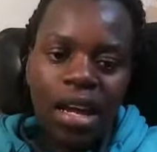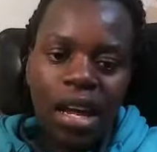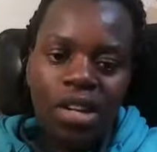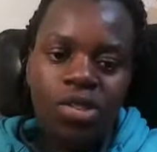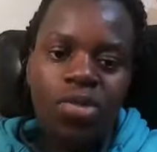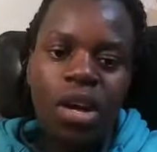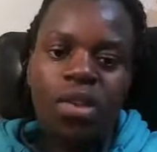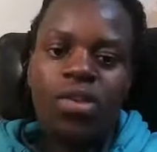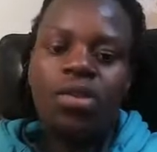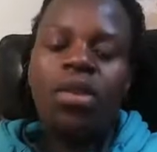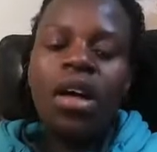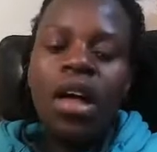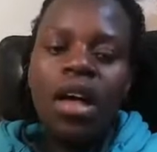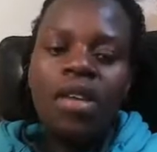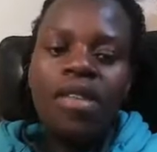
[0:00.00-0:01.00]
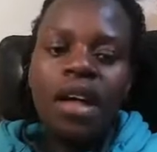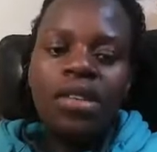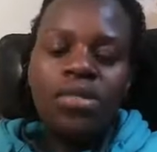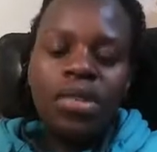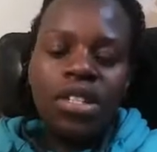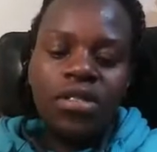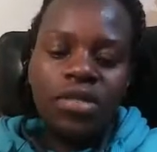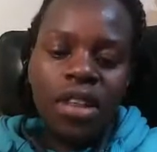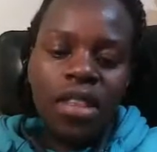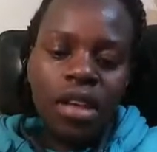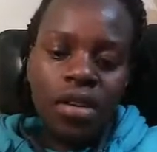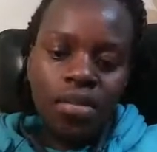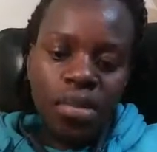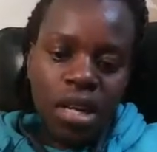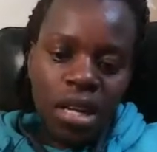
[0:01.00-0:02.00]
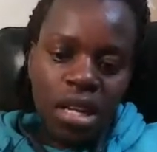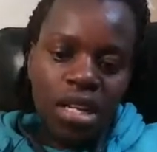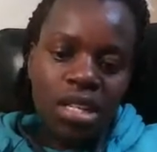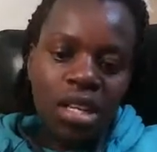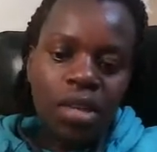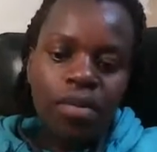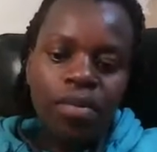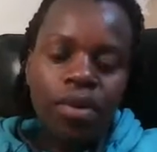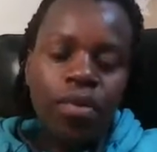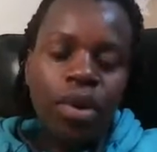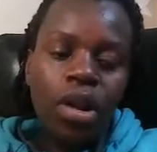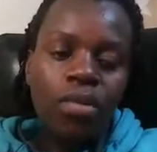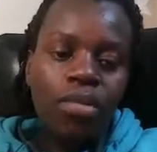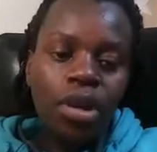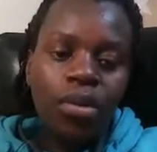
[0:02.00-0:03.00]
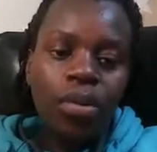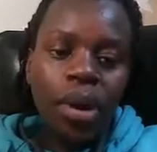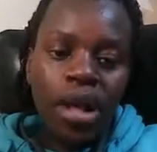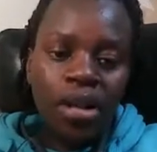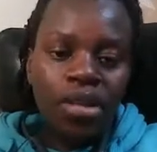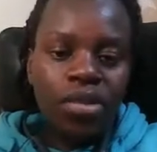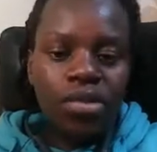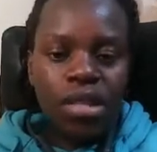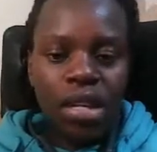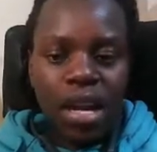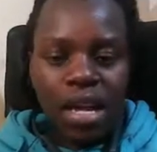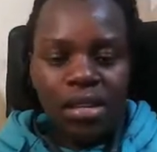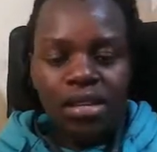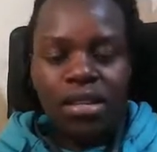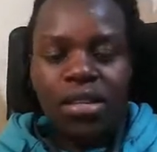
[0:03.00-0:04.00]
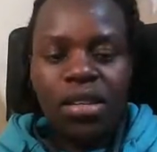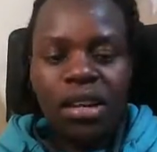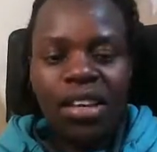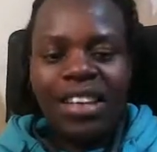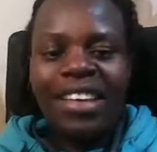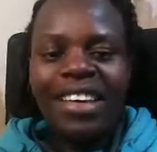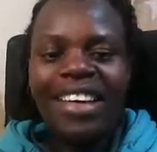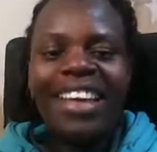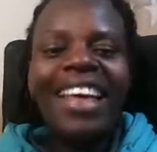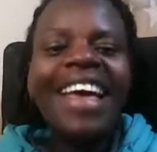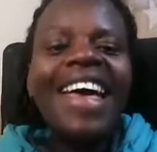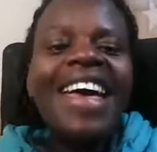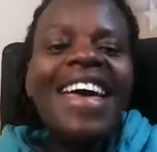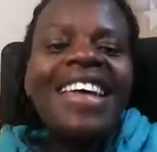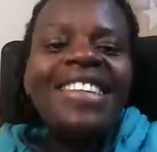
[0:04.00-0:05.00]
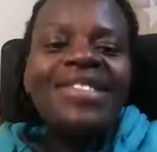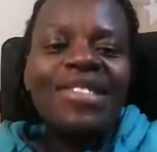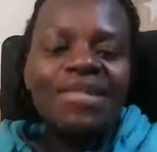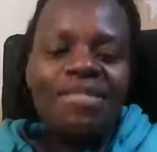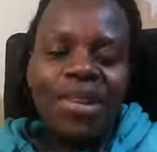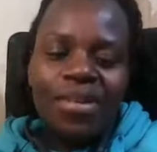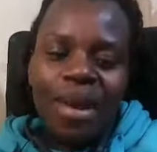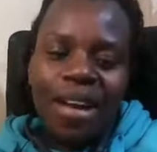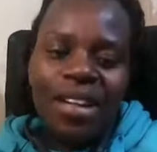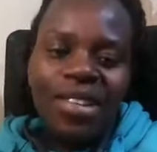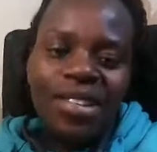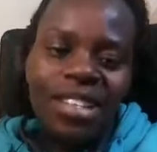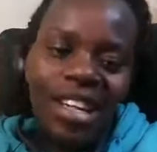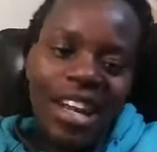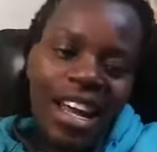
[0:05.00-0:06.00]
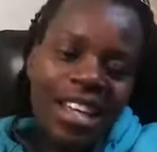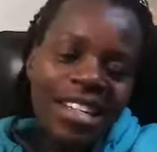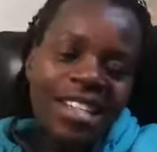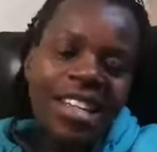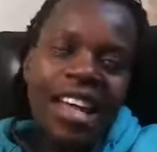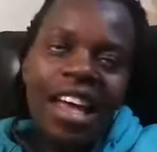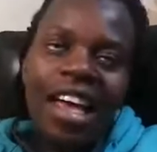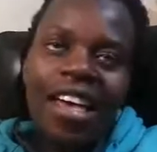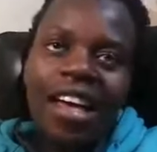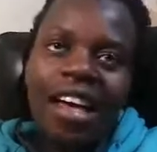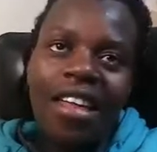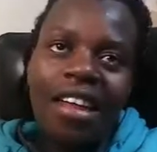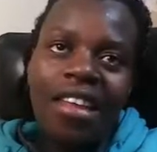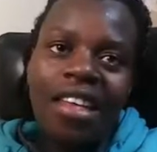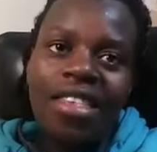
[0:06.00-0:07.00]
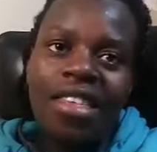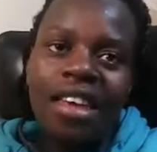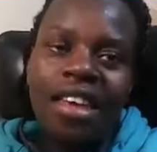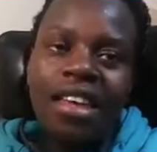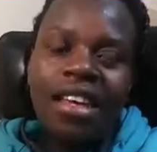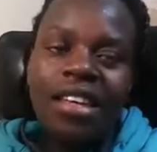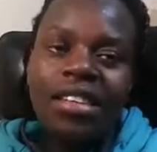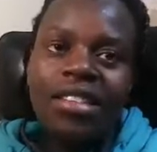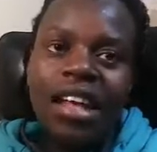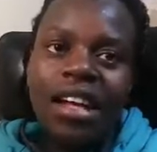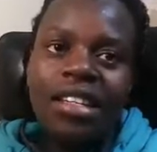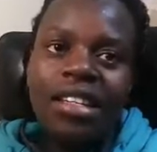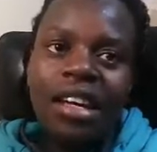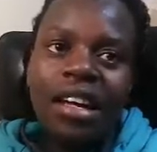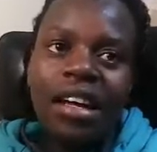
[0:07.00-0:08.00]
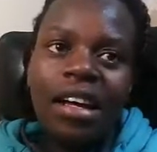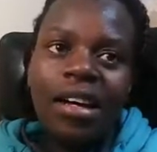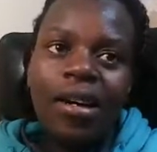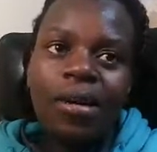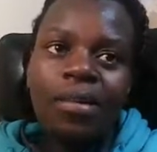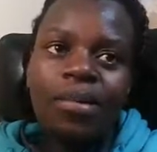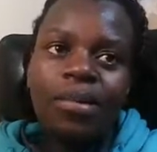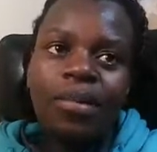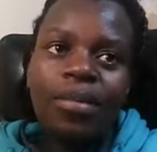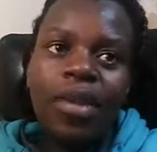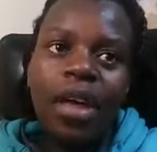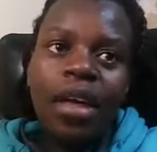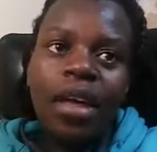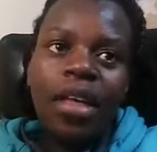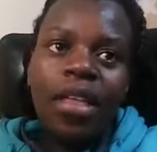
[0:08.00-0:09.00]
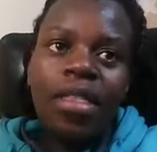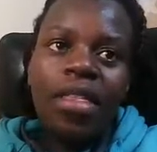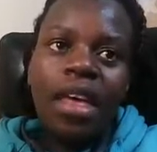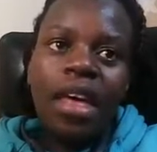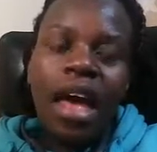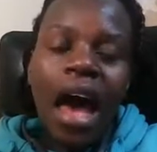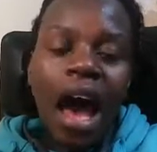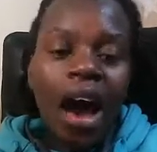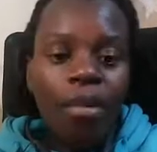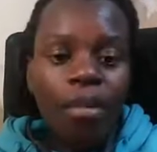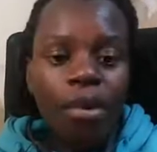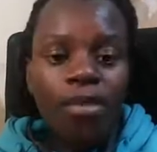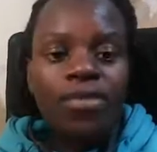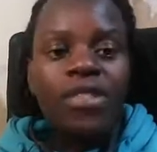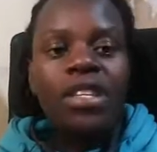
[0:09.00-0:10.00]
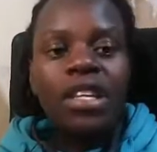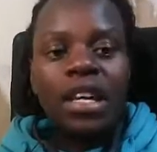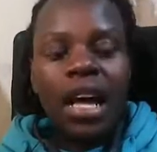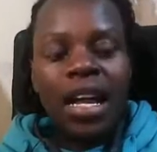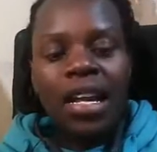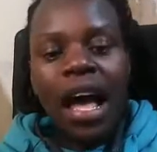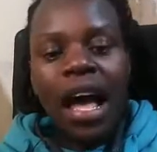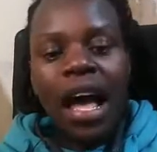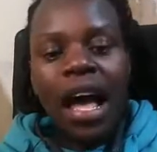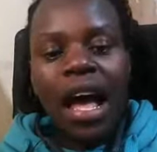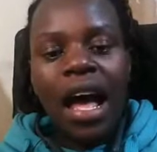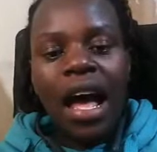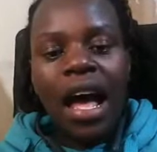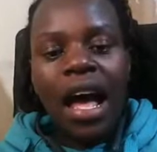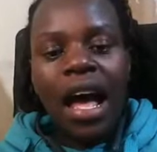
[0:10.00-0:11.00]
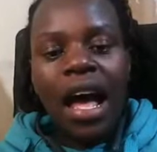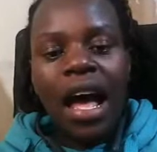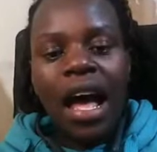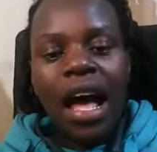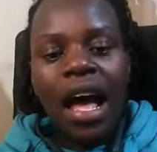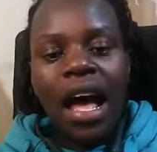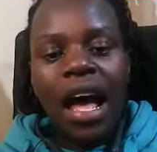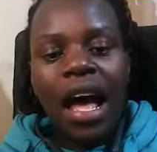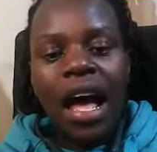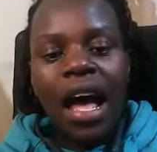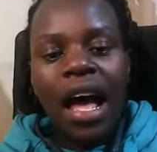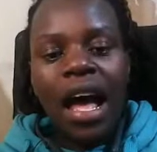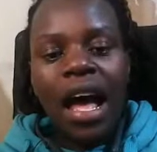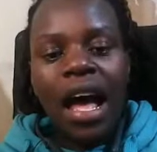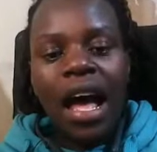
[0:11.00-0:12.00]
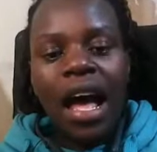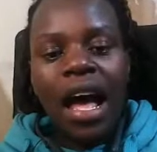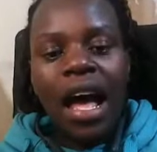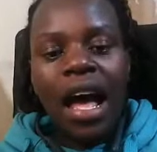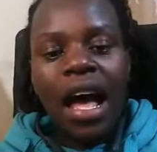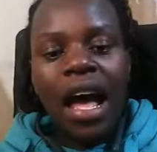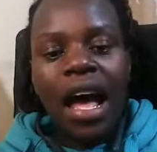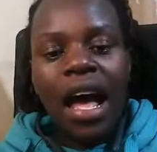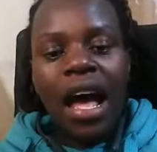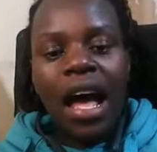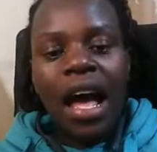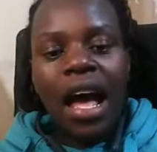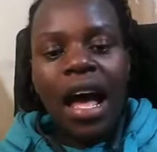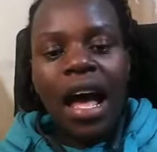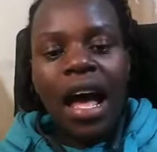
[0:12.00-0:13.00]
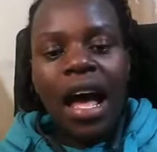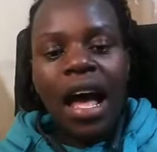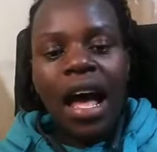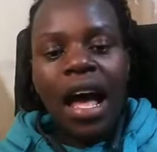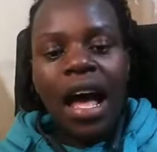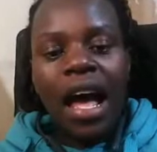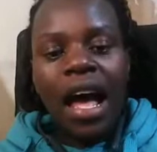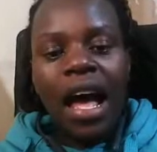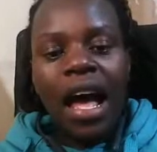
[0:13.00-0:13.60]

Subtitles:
assure you that whatever they'll be eating will be well utilized. It will be well utilized. Another thing is that they are more physically active when they are in the shags or in the rural setup